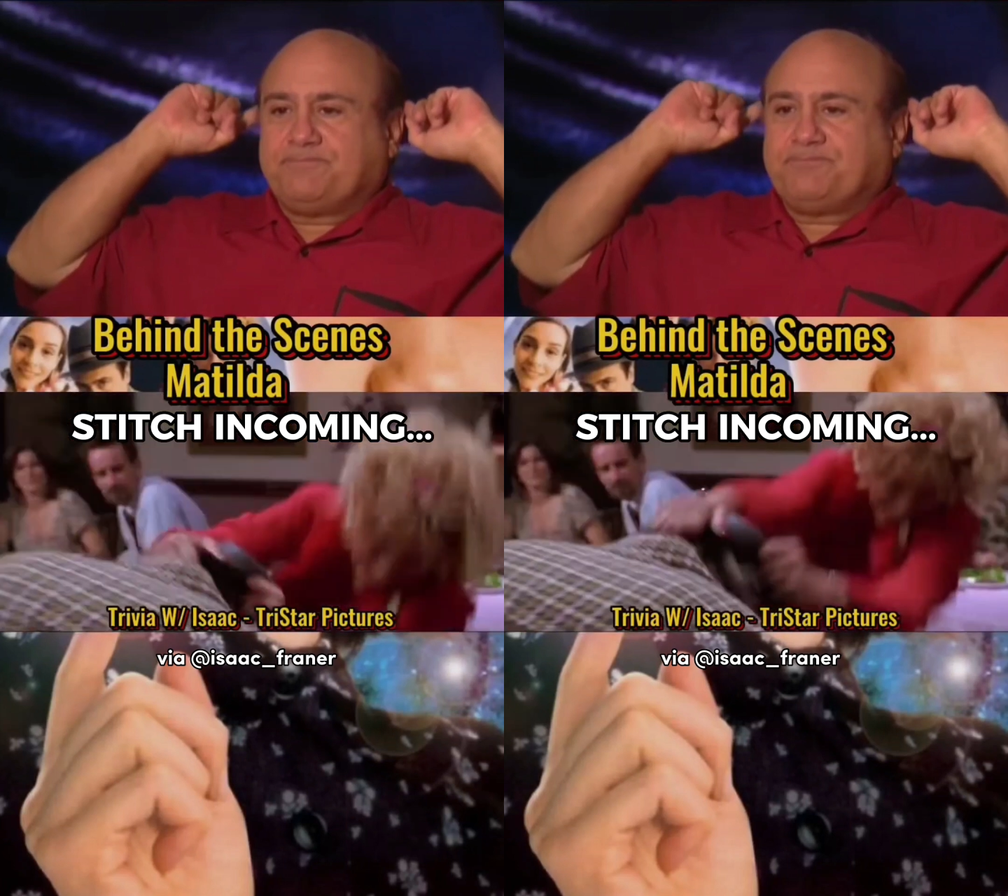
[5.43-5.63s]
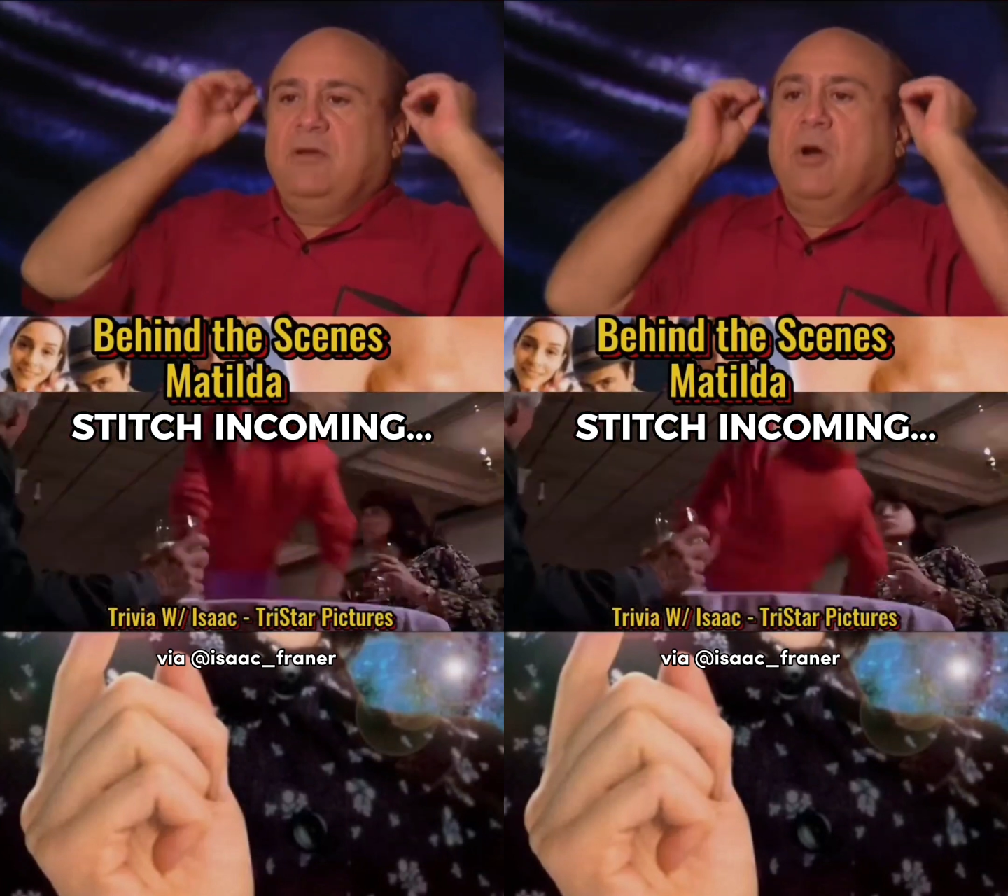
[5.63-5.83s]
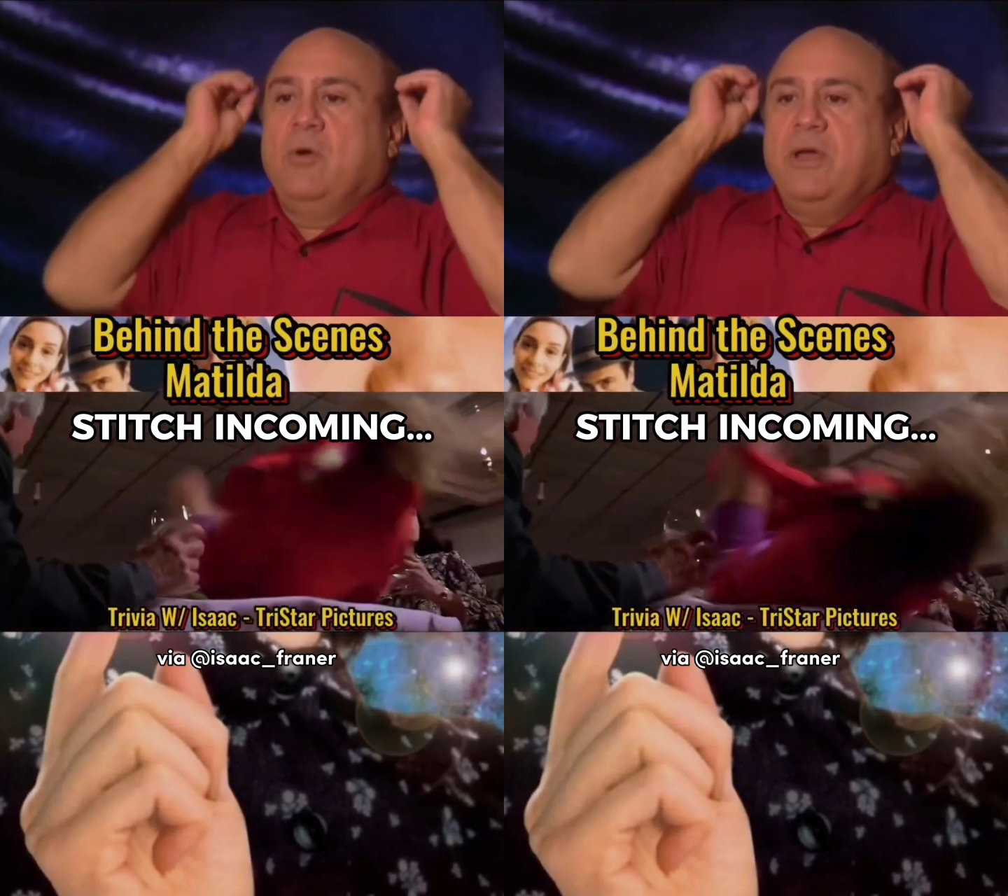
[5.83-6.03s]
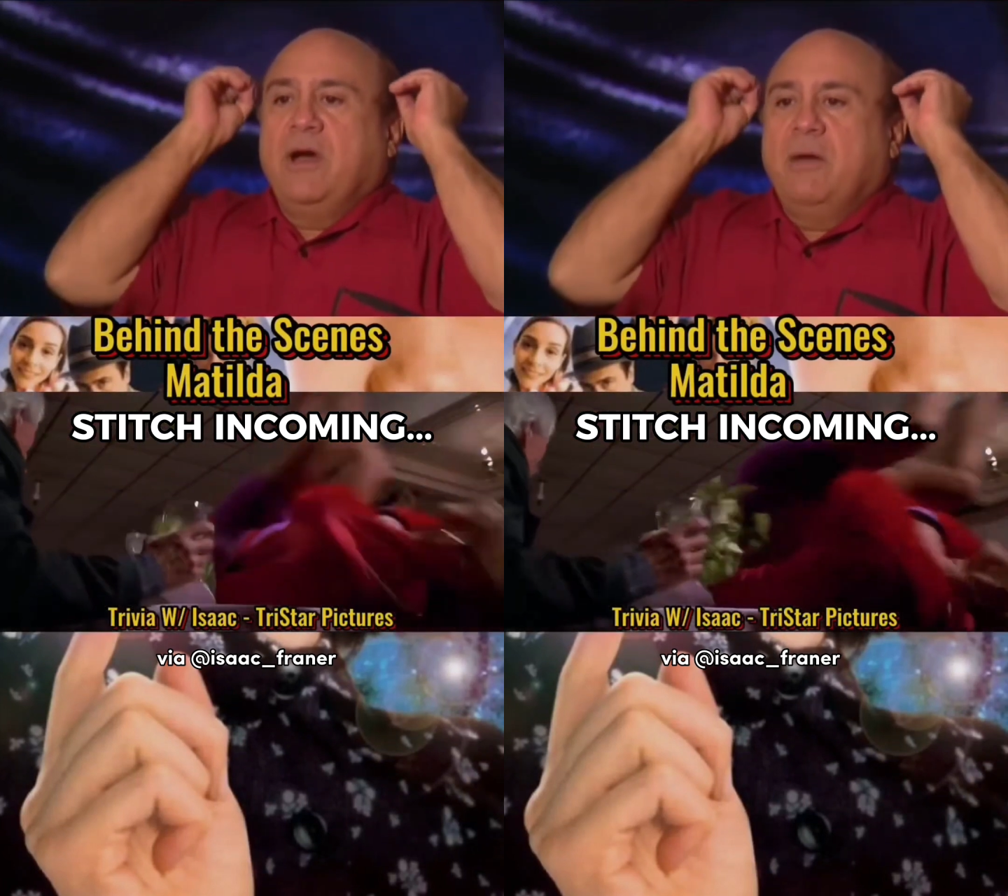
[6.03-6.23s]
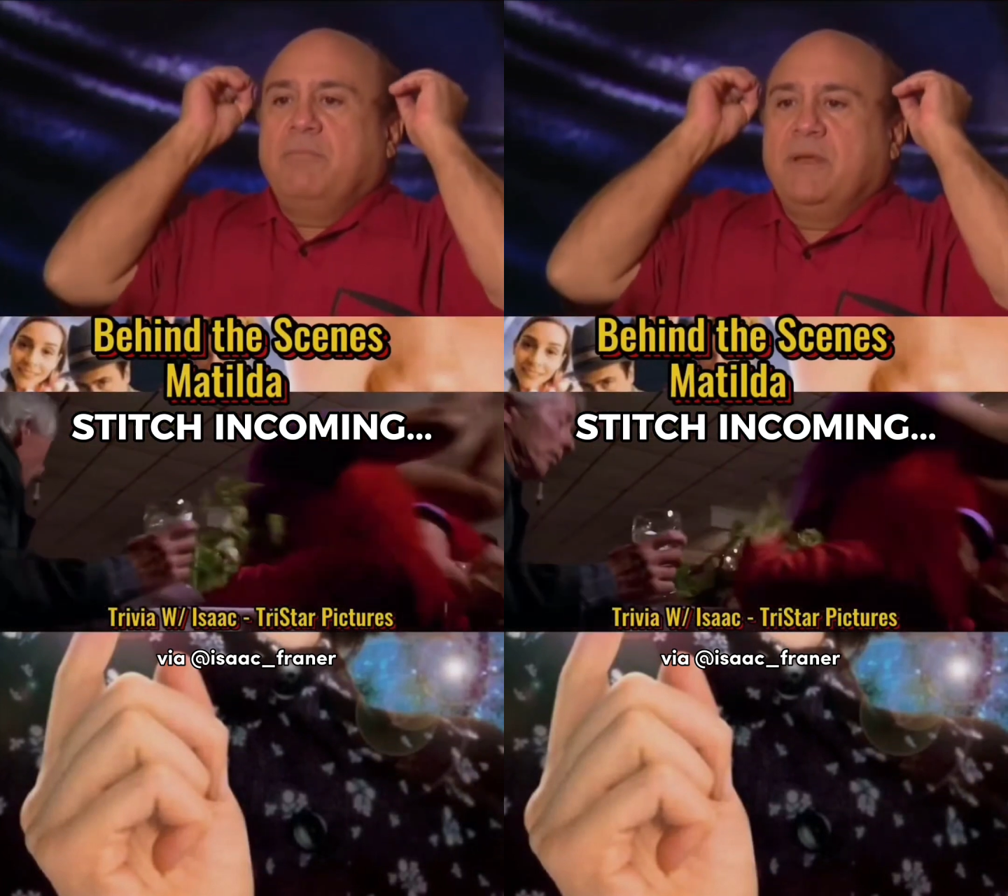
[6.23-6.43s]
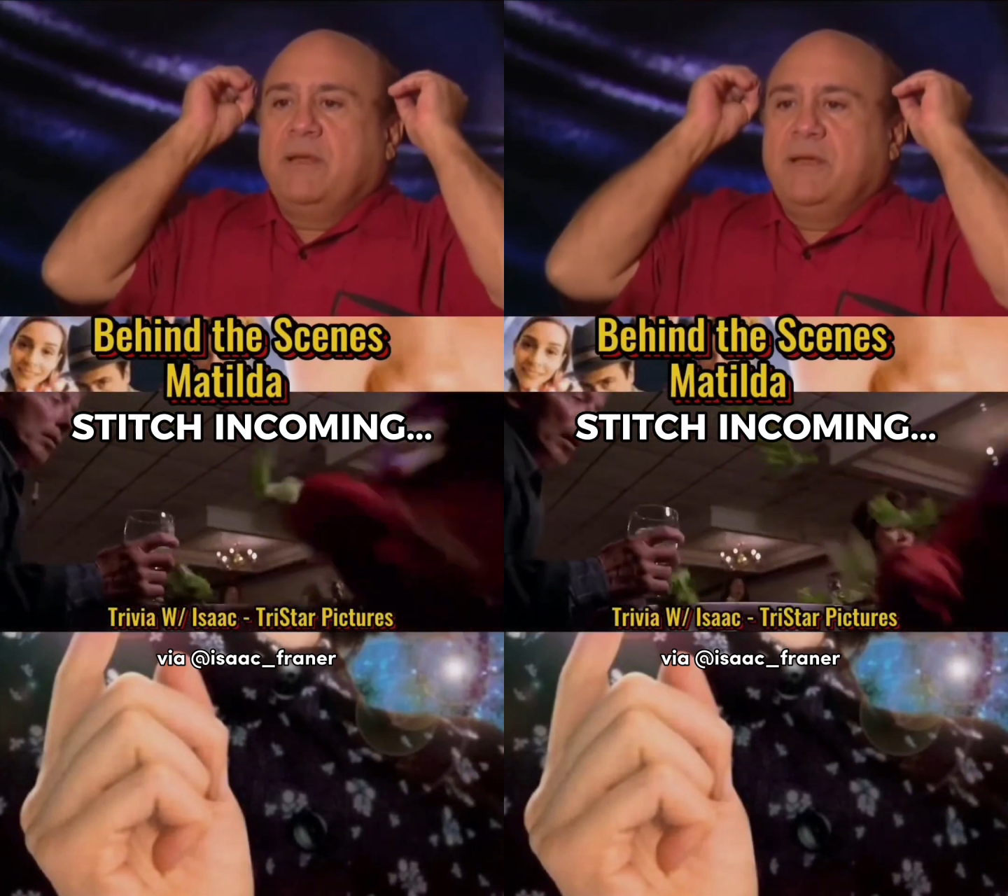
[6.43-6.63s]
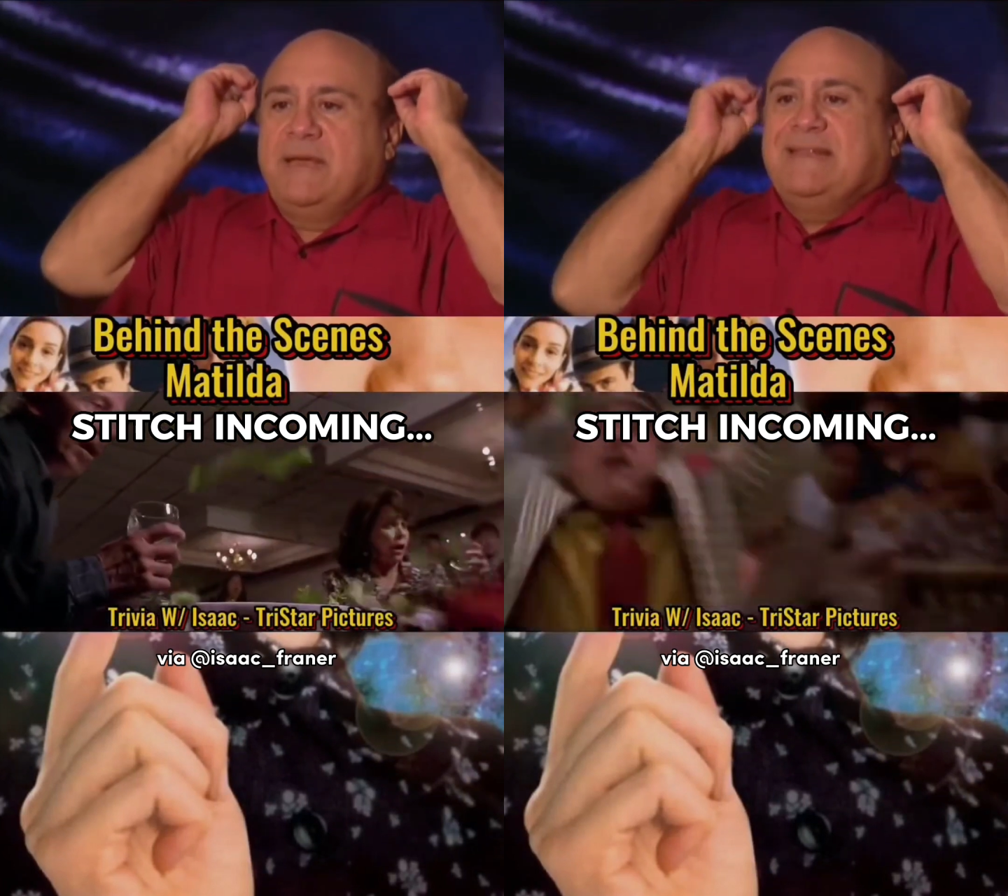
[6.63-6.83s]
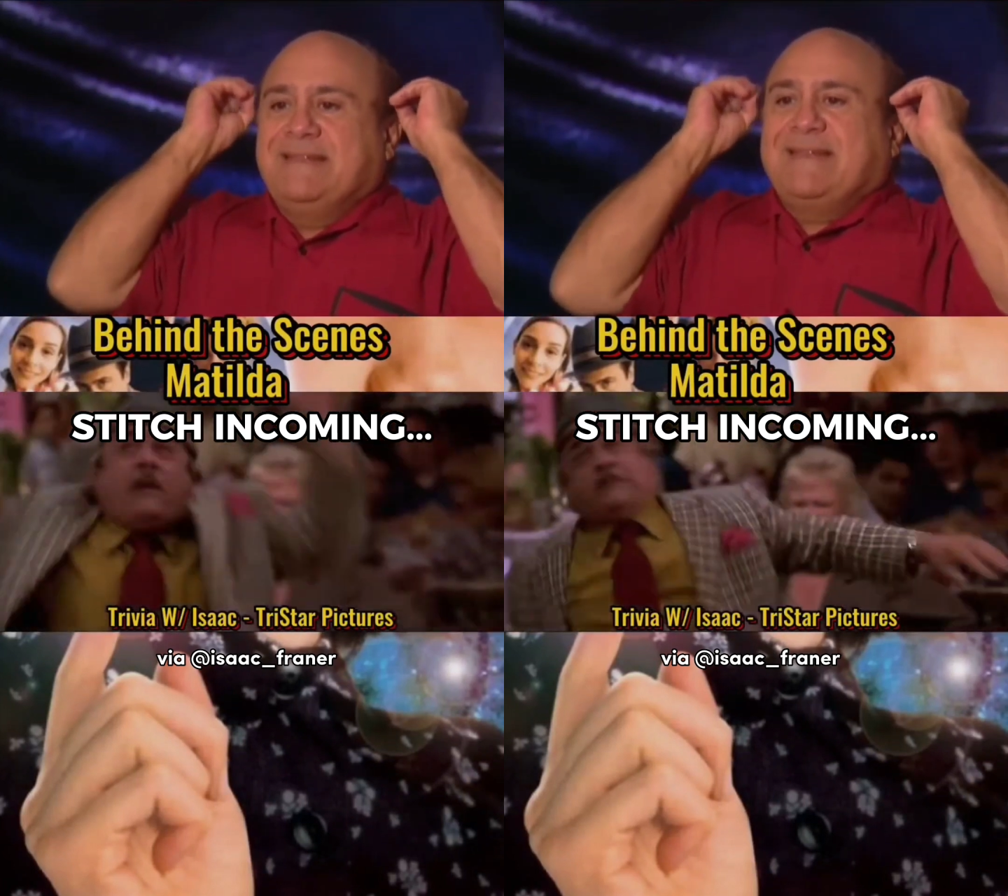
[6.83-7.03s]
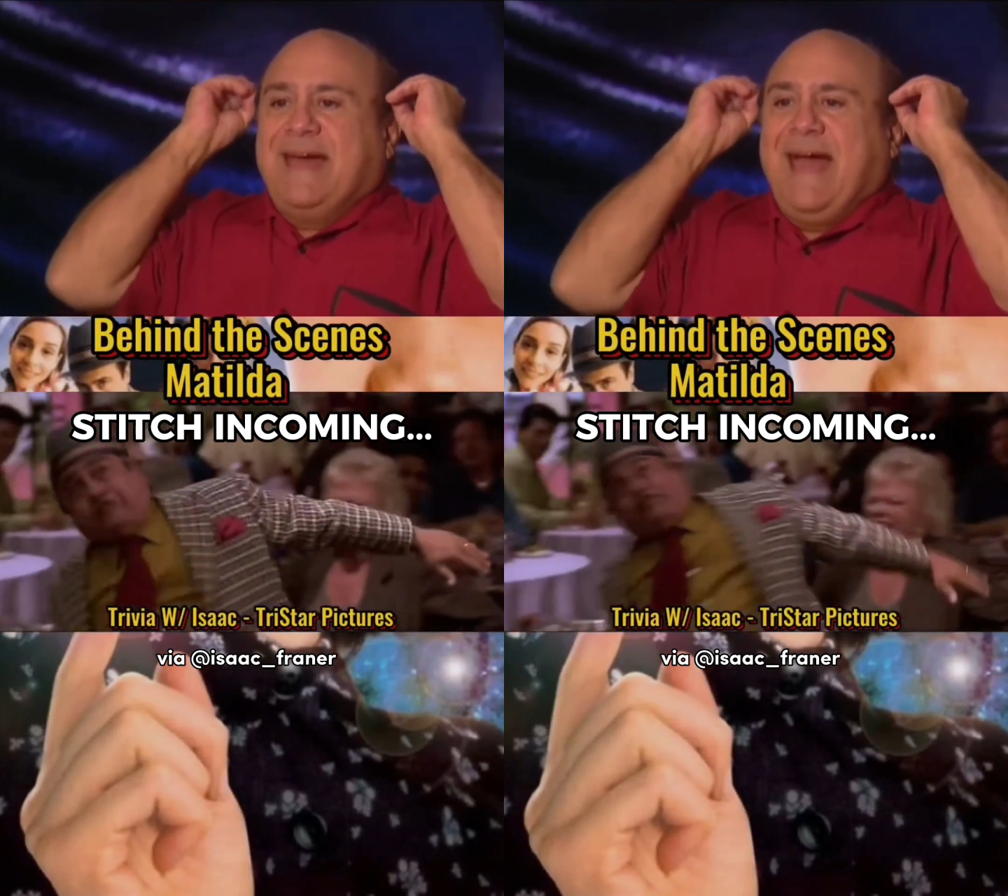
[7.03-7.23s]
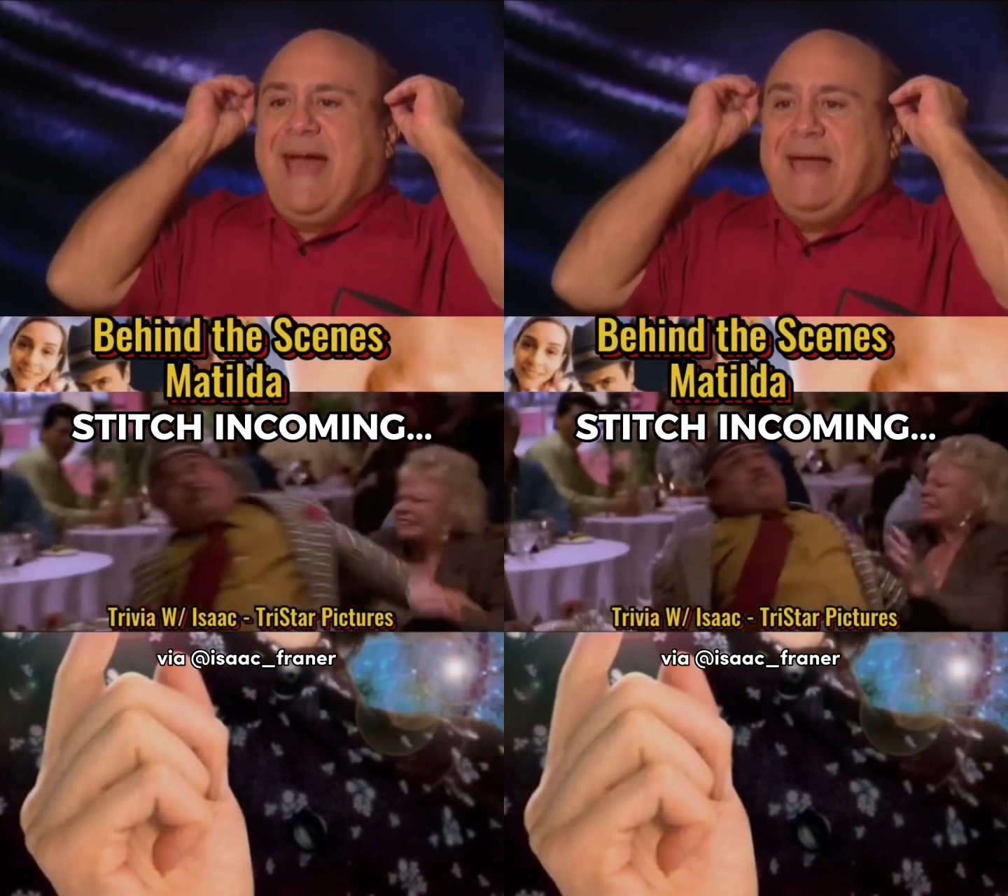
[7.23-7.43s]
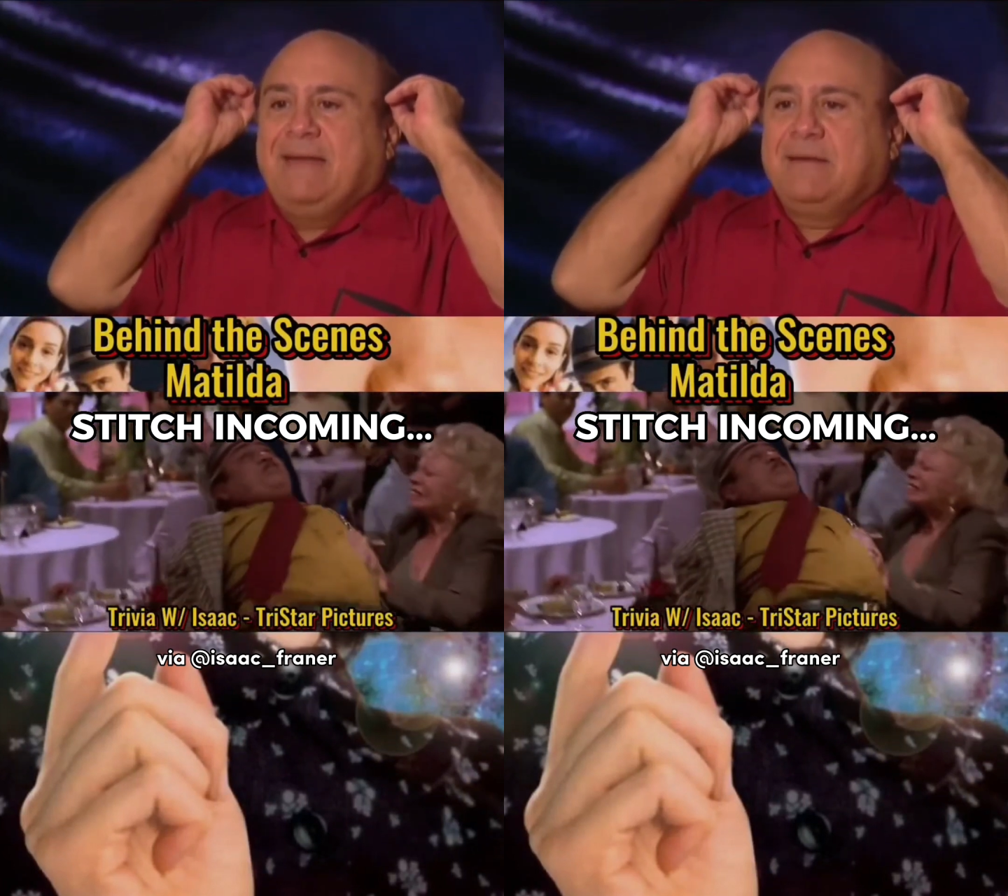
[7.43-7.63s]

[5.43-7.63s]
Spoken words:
going up into the hat.